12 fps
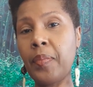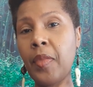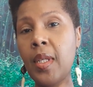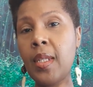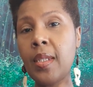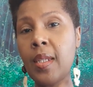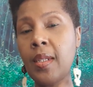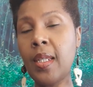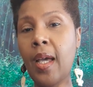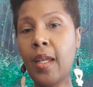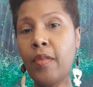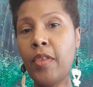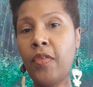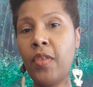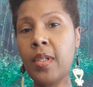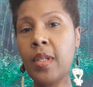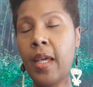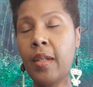descending out of
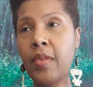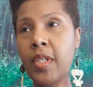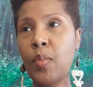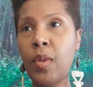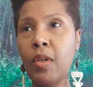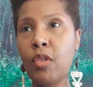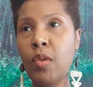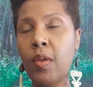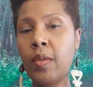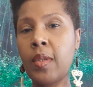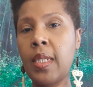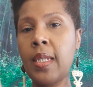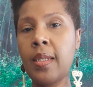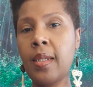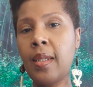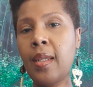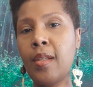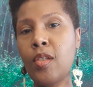the out of the spiritual,
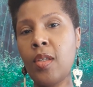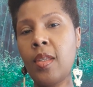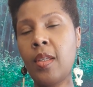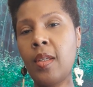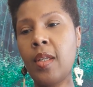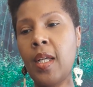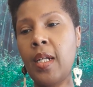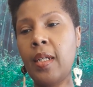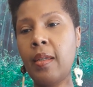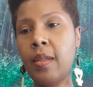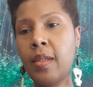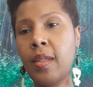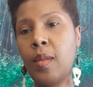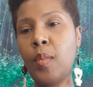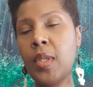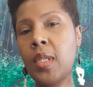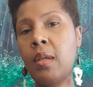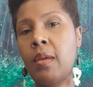descending into the into the
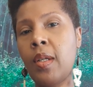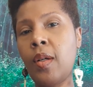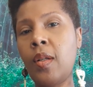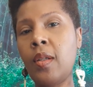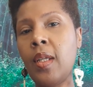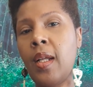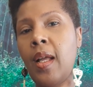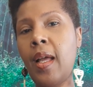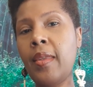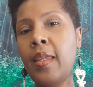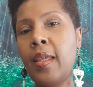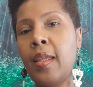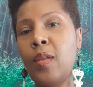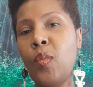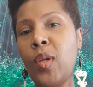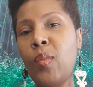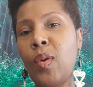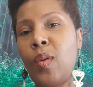material, and then
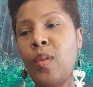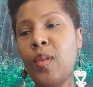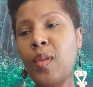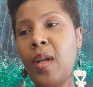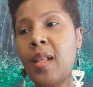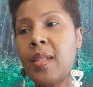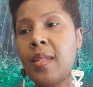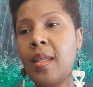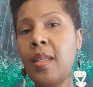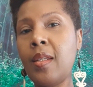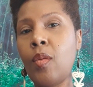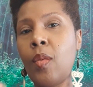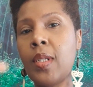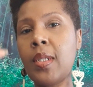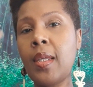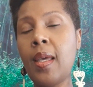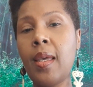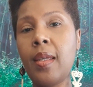we will ascend once
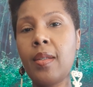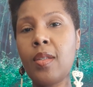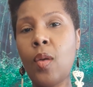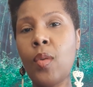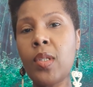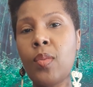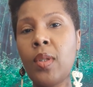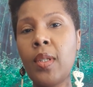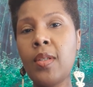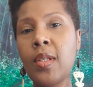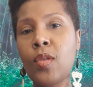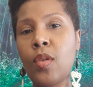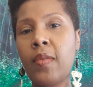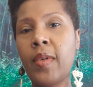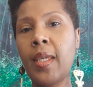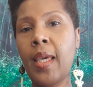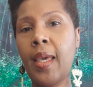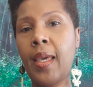again. So it's really just sort of a
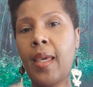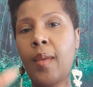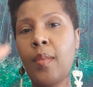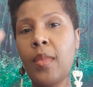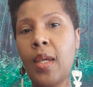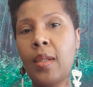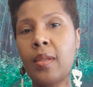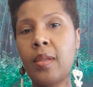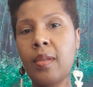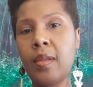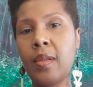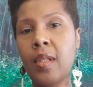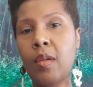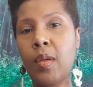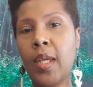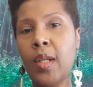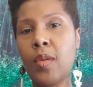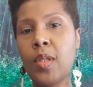game that the
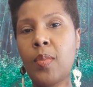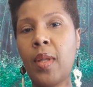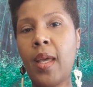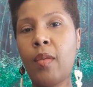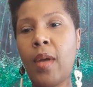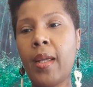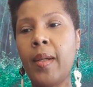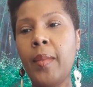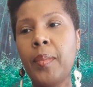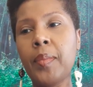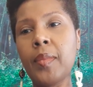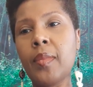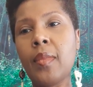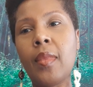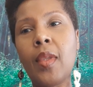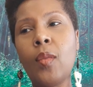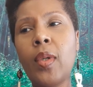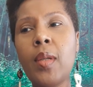creator is playing, right?
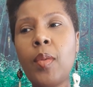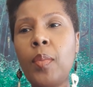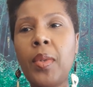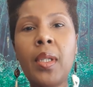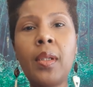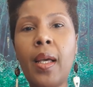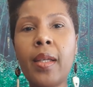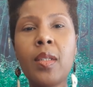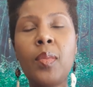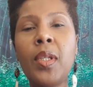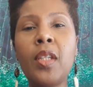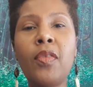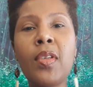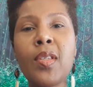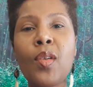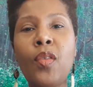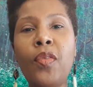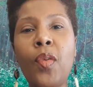What it would be like to be in
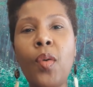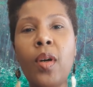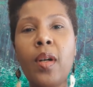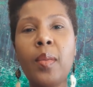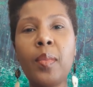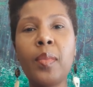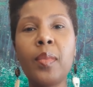physical form,